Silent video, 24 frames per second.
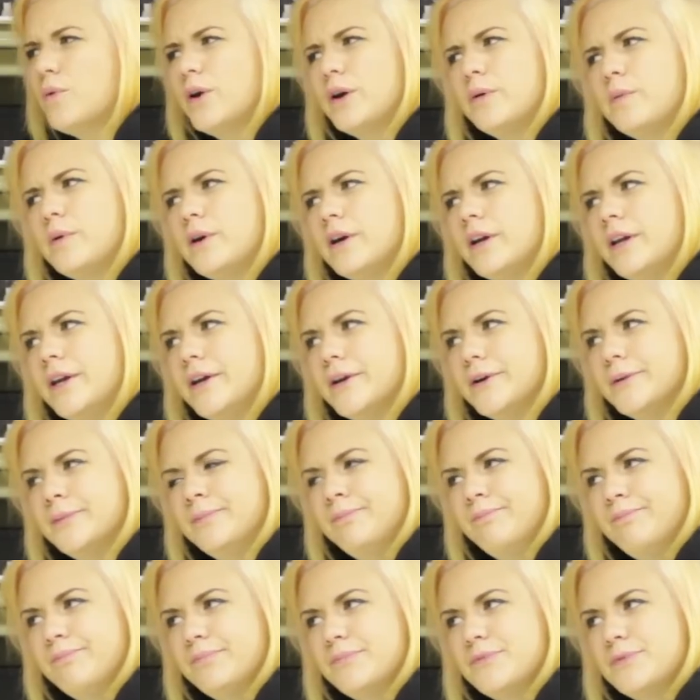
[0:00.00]
where were you?
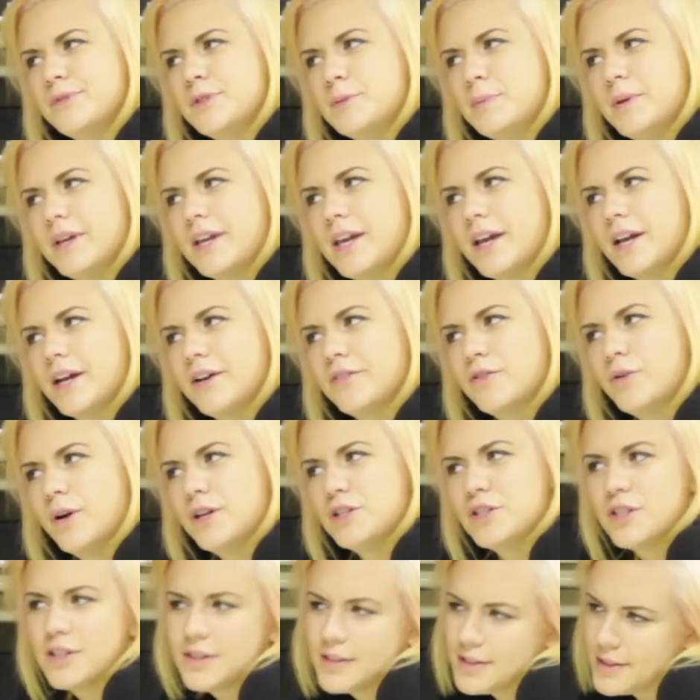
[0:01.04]
I Speaking have, of
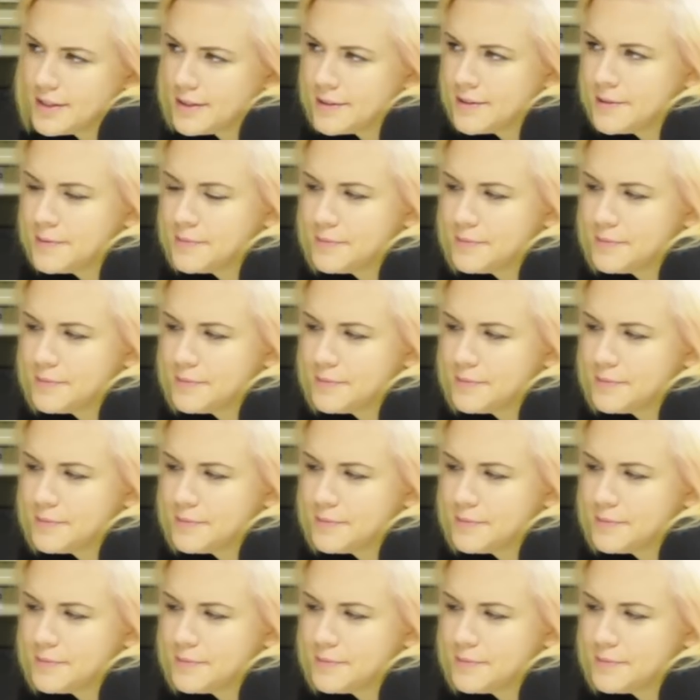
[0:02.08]
questions. I